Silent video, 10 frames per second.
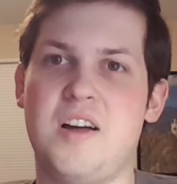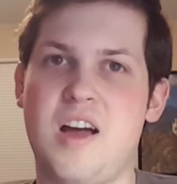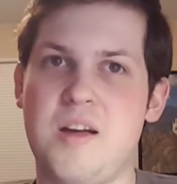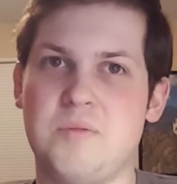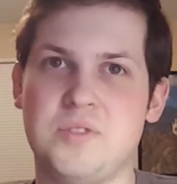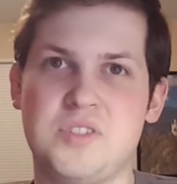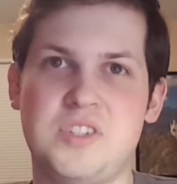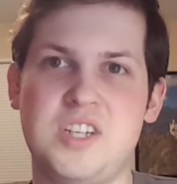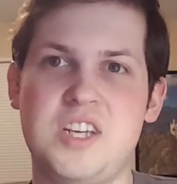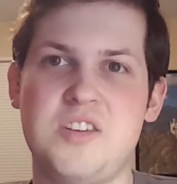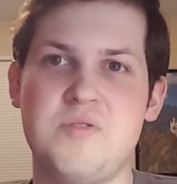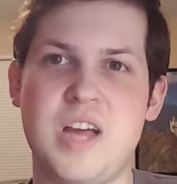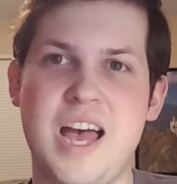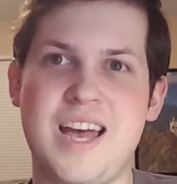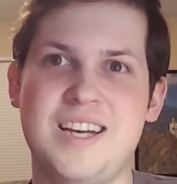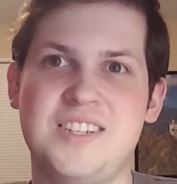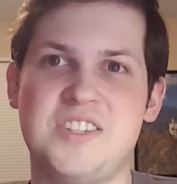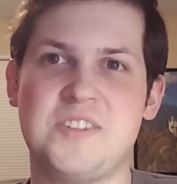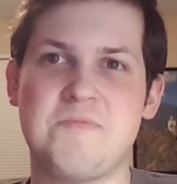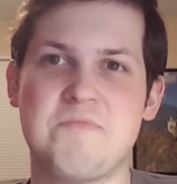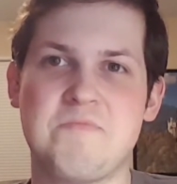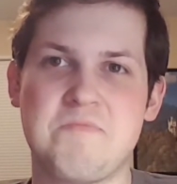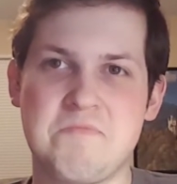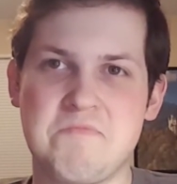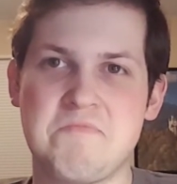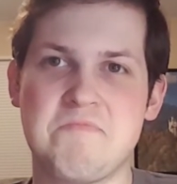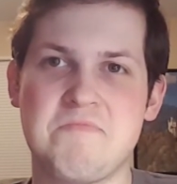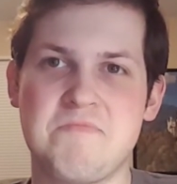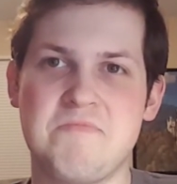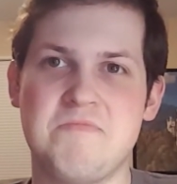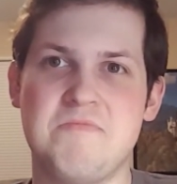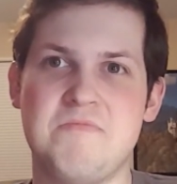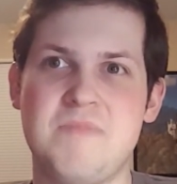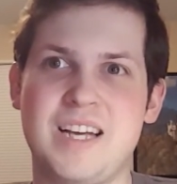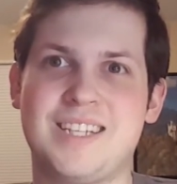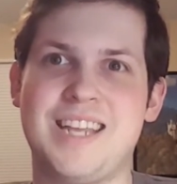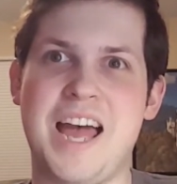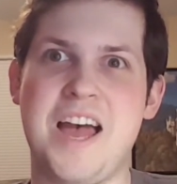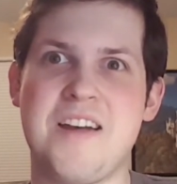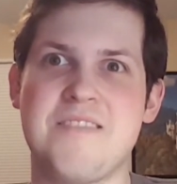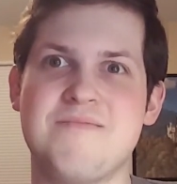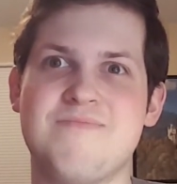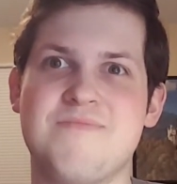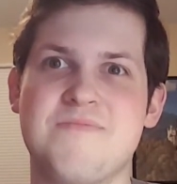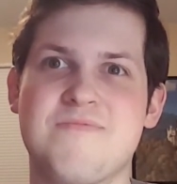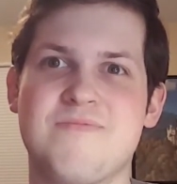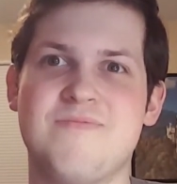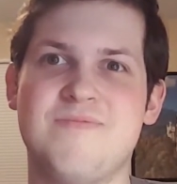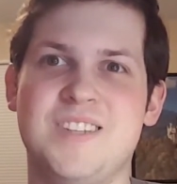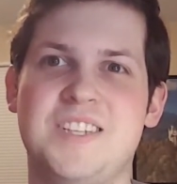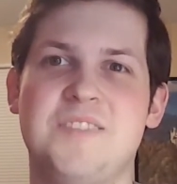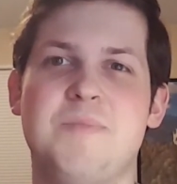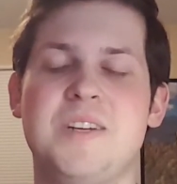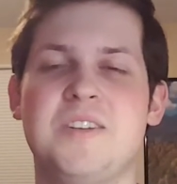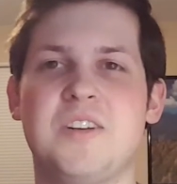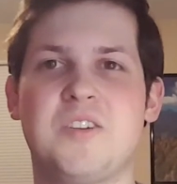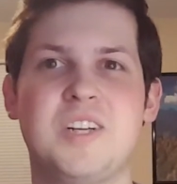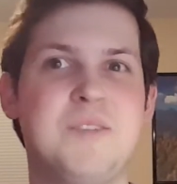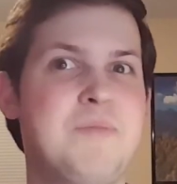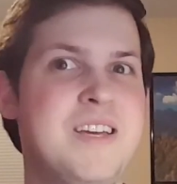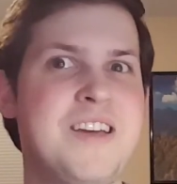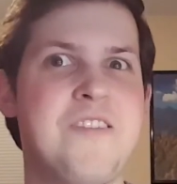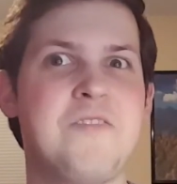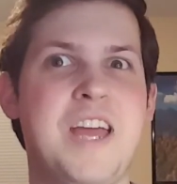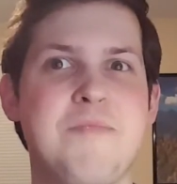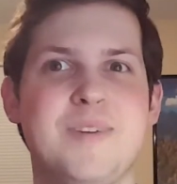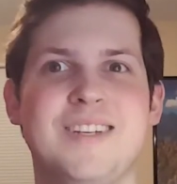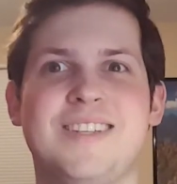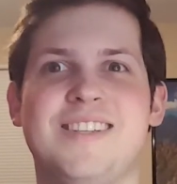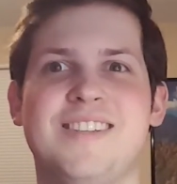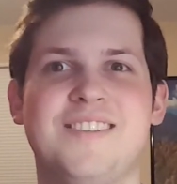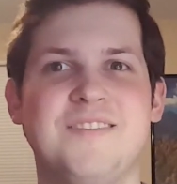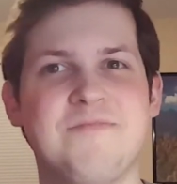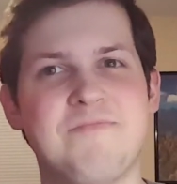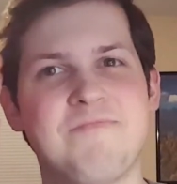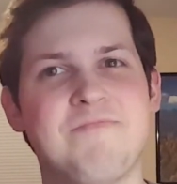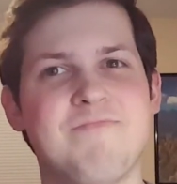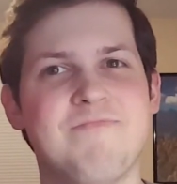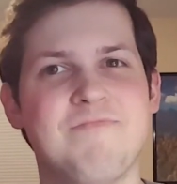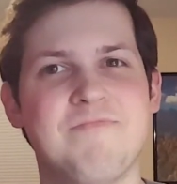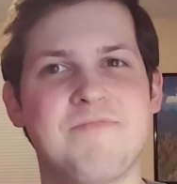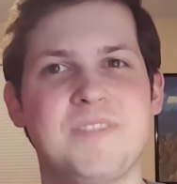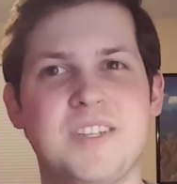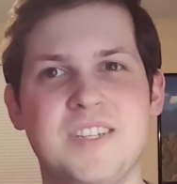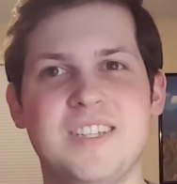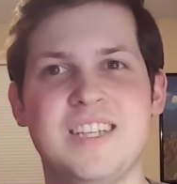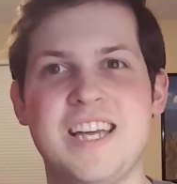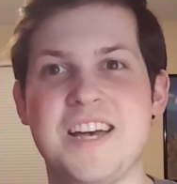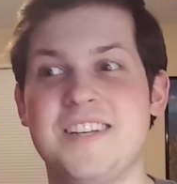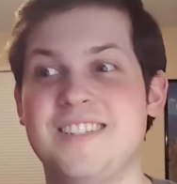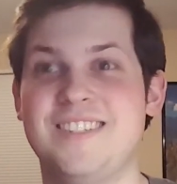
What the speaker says: I will see you guys next time. This has been Crispy Entertainment. See ya.